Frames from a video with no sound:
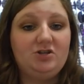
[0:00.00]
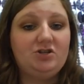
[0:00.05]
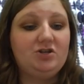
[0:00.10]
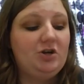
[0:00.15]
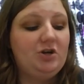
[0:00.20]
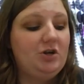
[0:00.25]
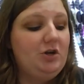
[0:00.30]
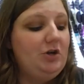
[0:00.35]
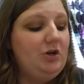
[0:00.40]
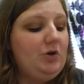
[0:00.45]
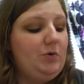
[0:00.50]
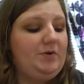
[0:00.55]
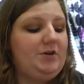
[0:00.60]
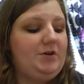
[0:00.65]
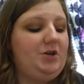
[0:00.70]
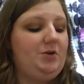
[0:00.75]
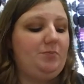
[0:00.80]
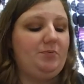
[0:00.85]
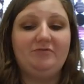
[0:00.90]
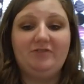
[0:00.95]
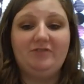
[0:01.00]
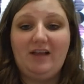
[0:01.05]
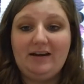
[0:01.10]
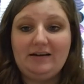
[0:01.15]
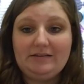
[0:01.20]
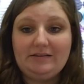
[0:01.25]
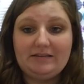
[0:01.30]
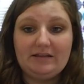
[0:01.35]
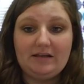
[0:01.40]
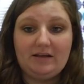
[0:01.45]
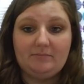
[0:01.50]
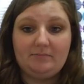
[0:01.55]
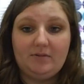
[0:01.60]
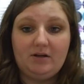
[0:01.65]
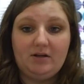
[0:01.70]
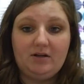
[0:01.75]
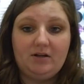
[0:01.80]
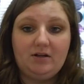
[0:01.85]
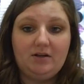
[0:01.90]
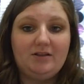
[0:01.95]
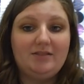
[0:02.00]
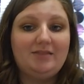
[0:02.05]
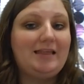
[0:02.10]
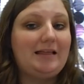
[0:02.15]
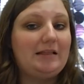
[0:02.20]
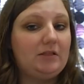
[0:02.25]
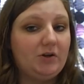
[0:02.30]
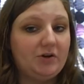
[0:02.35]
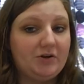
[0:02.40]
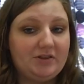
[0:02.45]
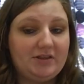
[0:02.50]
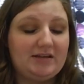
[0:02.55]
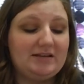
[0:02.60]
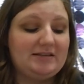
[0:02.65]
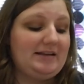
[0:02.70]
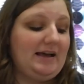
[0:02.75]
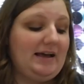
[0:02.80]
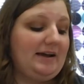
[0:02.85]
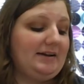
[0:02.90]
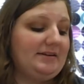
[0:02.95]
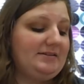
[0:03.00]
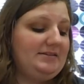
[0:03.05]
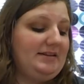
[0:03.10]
when you reflect them, they'll look the exact same.